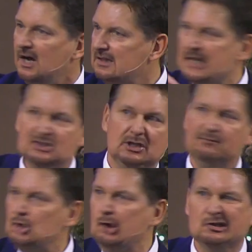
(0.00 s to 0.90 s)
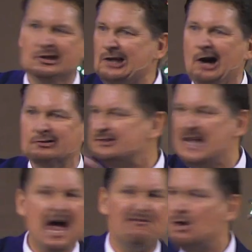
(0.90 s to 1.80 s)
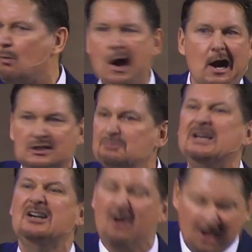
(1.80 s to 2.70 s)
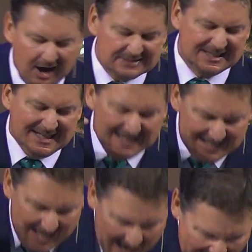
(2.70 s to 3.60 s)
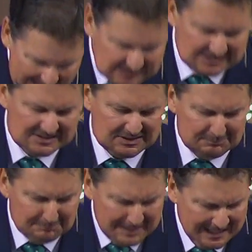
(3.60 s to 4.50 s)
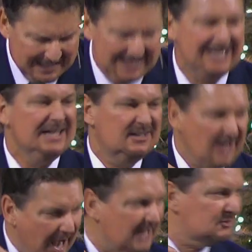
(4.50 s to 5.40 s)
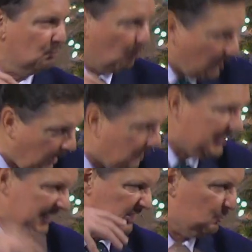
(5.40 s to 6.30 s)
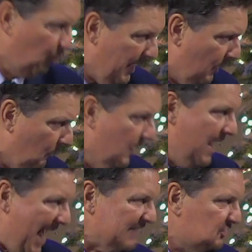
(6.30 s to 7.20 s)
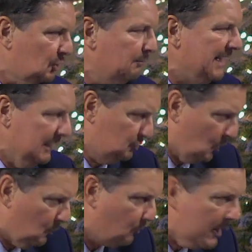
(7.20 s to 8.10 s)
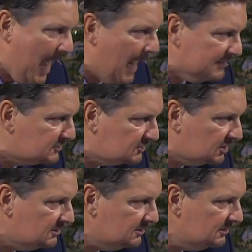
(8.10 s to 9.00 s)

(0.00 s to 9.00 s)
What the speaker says: A list of do's and don'ts never works, because it has to be God's word, and his will has to be internalized.